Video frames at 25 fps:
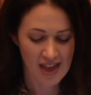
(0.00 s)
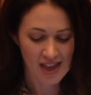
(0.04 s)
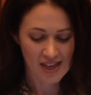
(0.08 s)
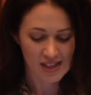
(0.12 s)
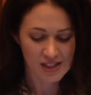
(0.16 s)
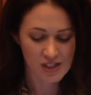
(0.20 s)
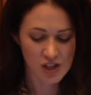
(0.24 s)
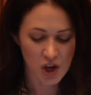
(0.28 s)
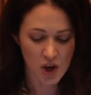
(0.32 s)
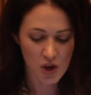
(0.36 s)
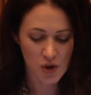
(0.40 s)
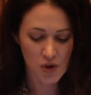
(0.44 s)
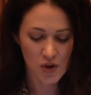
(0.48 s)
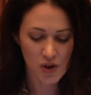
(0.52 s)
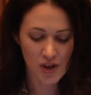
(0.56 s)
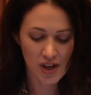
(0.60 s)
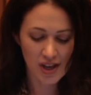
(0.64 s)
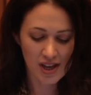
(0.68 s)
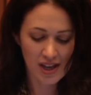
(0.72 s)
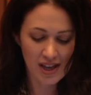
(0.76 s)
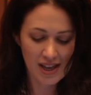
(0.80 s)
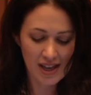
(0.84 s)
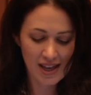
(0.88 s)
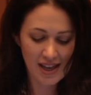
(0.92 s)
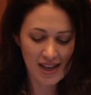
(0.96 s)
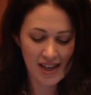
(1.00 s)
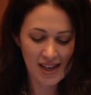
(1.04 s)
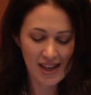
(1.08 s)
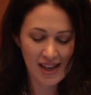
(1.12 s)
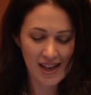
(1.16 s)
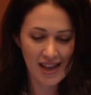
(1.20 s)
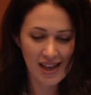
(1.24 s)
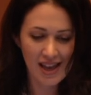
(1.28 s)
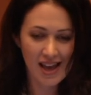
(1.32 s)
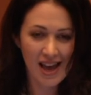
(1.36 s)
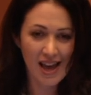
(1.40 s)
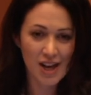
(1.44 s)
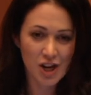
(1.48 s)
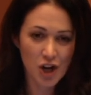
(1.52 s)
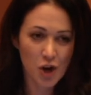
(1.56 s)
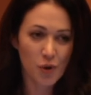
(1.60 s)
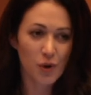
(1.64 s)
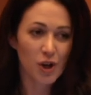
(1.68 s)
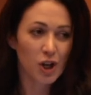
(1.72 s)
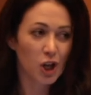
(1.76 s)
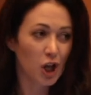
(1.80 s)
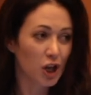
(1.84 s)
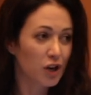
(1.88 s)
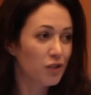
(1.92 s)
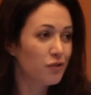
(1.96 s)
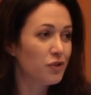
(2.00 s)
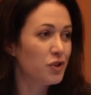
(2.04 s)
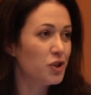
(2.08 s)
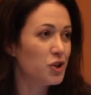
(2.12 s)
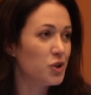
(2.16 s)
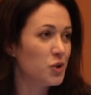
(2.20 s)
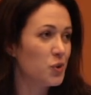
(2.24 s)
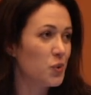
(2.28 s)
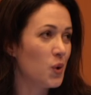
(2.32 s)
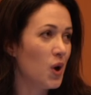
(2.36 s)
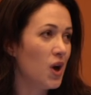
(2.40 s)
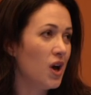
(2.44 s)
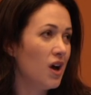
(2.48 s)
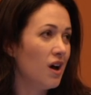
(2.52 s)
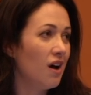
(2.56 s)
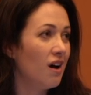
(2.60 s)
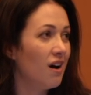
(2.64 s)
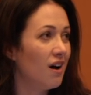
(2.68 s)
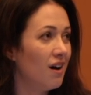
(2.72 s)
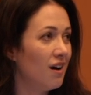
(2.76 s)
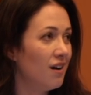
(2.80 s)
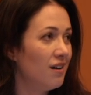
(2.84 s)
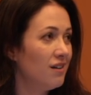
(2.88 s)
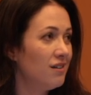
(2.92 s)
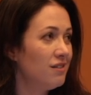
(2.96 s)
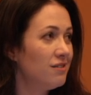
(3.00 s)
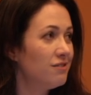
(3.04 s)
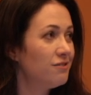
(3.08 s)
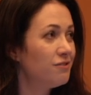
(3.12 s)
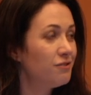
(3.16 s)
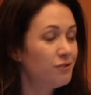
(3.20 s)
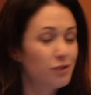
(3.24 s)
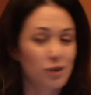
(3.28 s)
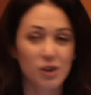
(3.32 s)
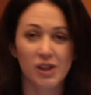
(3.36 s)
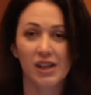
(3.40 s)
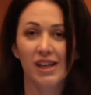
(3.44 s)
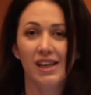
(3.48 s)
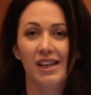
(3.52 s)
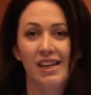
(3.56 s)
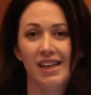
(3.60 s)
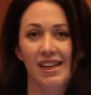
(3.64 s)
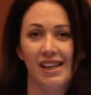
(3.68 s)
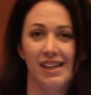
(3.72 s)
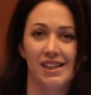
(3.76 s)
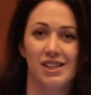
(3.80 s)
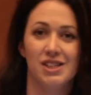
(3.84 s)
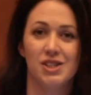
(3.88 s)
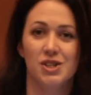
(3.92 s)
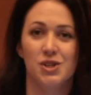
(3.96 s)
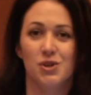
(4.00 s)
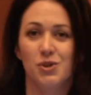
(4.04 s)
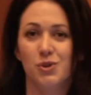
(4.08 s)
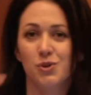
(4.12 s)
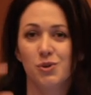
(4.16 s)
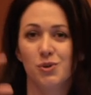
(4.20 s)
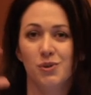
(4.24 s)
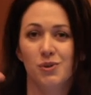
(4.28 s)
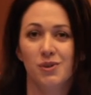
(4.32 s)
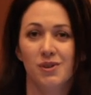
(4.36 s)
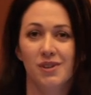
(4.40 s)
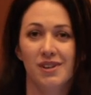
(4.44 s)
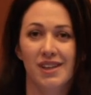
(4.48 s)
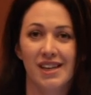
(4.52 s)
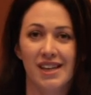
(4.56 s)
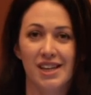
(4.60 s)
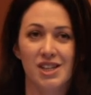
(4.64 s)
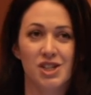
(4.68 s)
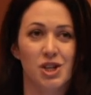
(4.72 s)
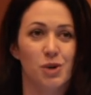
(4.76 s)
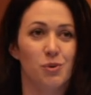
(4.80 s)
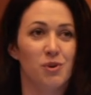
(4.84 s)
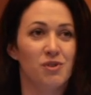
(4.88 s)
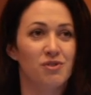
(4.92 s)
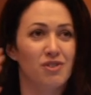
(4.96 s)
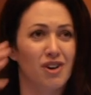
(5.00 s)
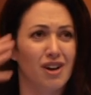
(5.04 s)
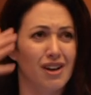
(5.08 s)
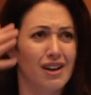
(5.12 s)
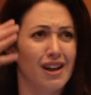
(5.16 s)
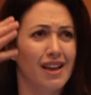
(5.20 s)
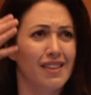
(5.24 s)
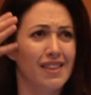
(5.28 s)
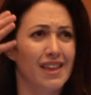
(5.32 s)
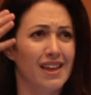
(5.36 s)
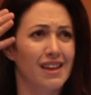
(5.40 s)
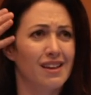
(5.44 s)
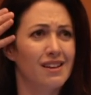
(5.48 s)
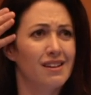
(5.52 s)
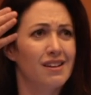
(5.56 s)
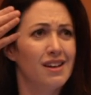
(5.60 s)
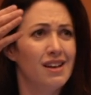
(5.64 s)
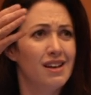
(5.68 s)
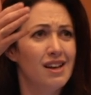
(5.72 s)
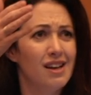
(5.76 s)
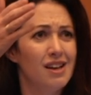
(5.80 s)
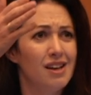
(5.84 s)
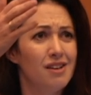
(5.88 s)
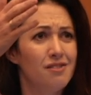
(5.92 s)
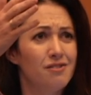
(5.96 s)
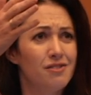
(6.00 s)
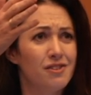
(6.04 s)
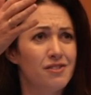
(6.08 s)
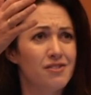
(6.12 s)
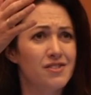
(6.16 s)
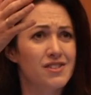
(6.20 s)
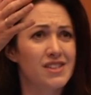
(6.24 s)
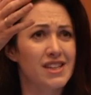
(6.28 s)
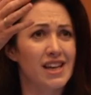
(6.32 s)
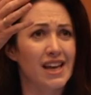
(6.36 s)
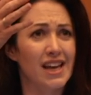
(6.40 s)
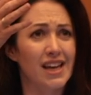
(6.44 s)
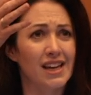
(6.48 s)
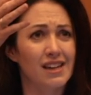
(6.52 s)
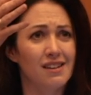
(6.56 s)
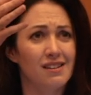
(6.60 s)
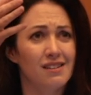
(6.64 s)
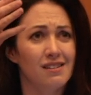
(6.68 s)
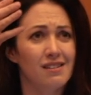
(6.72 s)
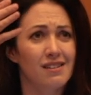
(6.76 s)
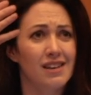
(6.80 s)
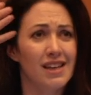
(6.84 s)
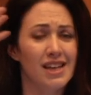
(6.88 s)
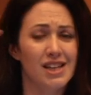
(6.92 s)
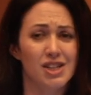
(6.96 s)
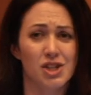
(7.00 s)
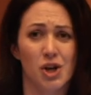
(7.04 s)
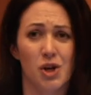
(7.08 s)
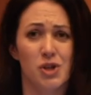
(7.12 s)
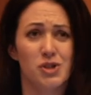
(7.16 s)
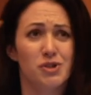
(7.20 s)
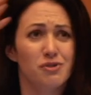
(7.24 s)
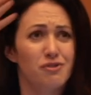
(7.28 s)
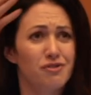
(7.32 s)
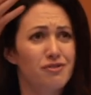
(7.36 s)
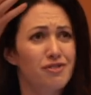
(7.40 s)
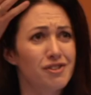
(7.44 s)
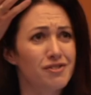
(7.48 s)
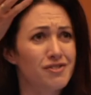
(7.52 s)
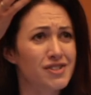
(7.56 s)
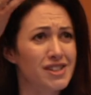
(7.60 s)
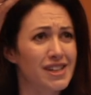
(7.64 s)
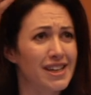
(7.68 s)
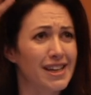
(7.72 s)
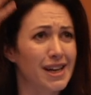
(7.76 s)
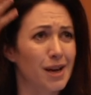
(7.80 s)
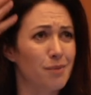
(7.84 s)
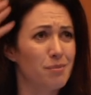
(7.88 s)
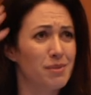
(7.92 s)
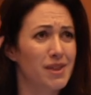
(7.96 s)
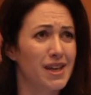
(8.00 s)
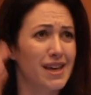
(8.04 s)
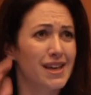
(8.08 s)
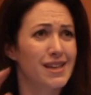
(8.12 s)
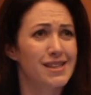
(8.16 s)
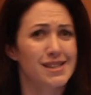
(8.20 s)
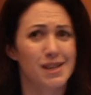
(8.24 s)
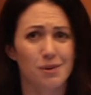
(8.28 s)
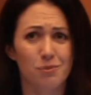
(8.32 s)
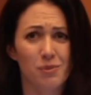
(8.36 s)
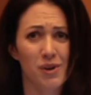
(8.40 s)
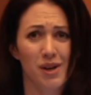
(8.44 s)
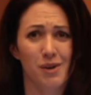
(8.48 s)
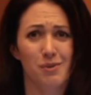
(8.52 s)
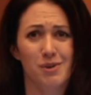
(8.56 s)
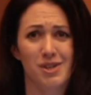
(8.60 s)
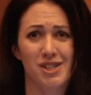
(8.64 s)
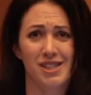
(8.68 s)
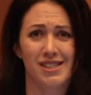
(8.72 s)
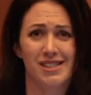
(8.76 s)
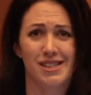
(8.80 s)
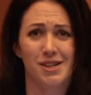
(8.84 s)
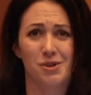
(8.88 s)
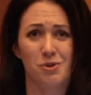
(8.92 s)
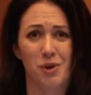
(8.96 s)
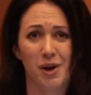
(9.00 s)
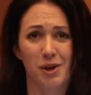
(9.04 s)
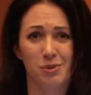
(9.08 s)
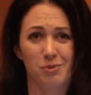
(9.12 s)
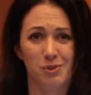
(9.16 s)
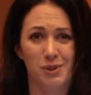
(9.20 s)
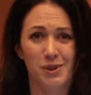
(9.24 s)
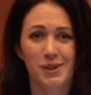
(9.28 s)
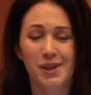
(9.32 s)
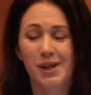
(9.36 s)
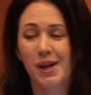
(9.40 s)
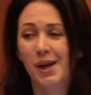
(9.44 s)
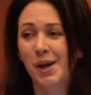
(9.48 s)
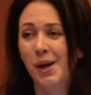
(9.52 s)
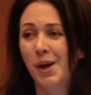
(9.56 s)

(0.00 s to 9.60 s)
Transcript: So I know a lot of you are fully into keto. We've got, I think, 15 ketones of 15 up there somewhere, which is incredible.